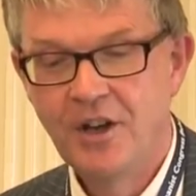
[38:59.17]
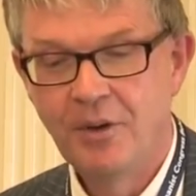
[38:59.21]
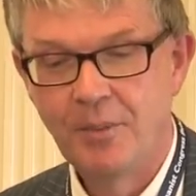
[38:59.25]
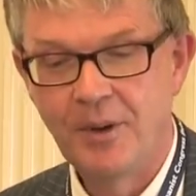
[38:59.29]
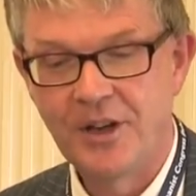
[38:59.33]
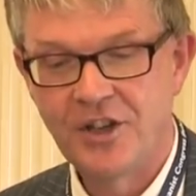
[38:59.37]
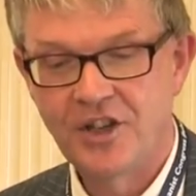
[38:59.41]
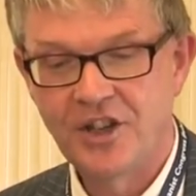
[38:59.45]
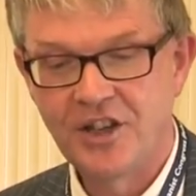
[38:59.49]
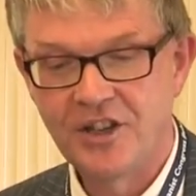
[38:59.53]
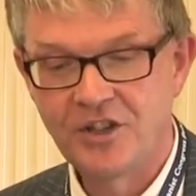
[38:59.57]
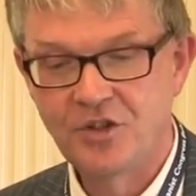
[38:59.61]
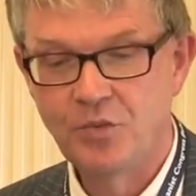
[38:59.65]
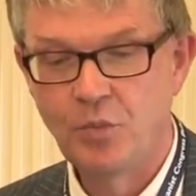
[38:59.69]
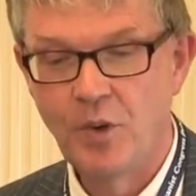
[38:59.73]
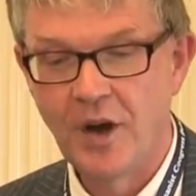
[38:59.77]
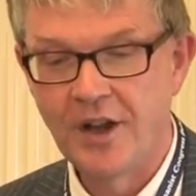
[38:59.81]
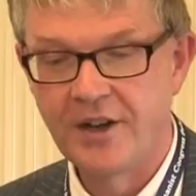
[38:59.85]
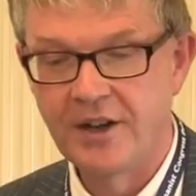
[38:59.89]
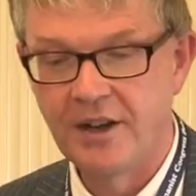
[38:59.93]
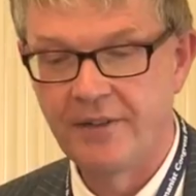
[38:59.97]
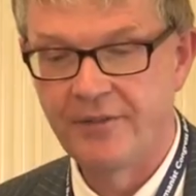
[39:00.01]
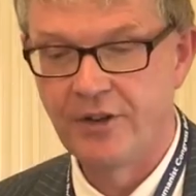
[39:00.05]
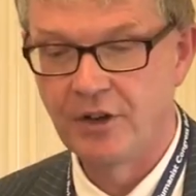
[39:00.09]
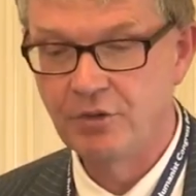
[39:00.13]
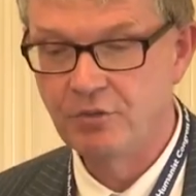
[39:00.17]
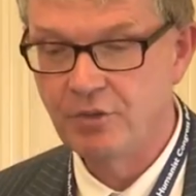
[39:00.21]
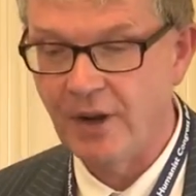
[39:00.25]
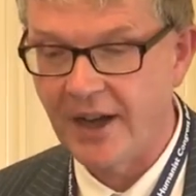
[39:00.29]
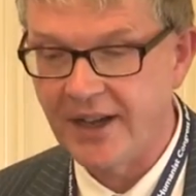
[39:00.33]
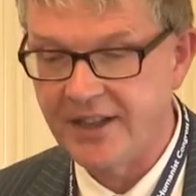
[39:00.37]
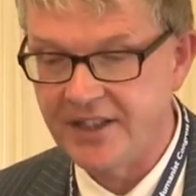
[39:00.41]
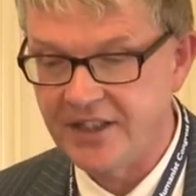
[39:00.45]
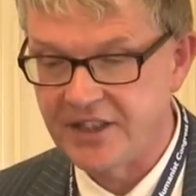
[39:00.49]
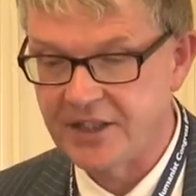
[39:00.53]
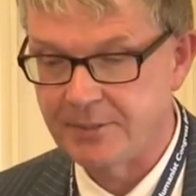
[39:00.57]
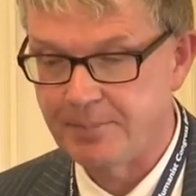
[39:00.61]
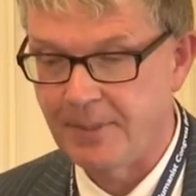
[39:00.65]
which is one of a
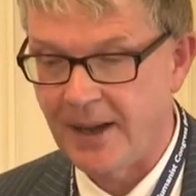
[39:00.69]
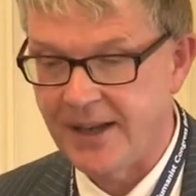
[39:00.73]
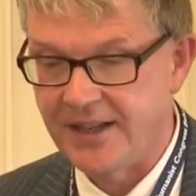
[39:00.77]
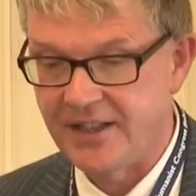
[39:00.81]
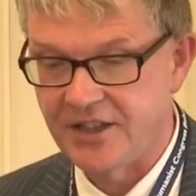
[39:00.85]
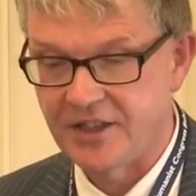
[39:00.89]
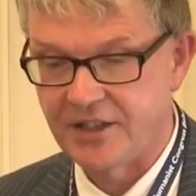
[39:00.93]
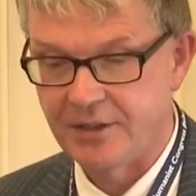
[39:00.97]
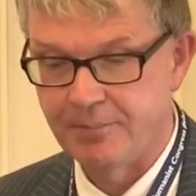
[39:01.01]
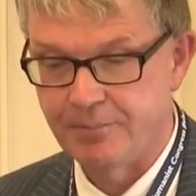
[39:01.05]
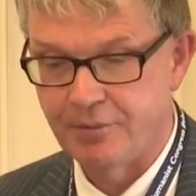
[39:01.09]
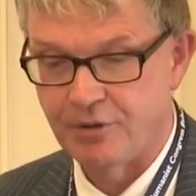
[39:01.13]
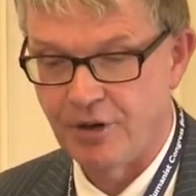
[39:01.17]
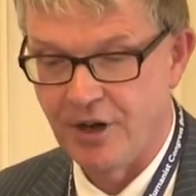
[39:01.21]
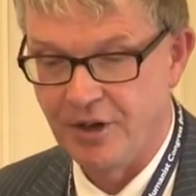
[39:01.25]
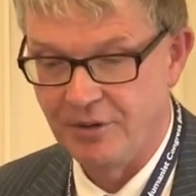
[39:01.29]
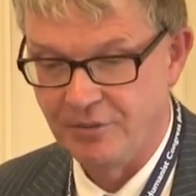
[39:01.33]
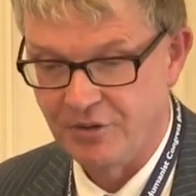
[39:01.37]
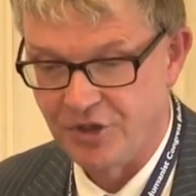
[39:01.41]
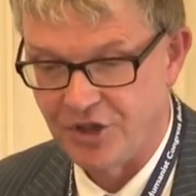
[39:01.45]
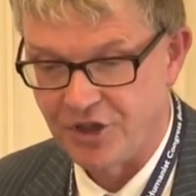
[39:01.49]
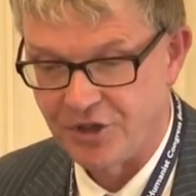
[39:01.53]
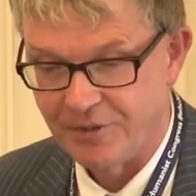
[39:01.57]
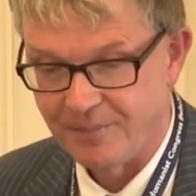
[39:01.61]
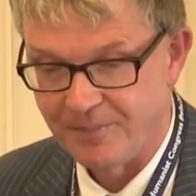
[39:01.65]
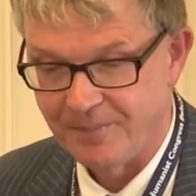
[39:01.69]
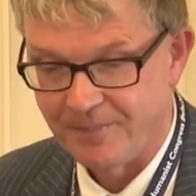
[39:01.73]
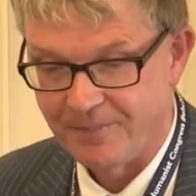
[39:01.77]
rights-based approach.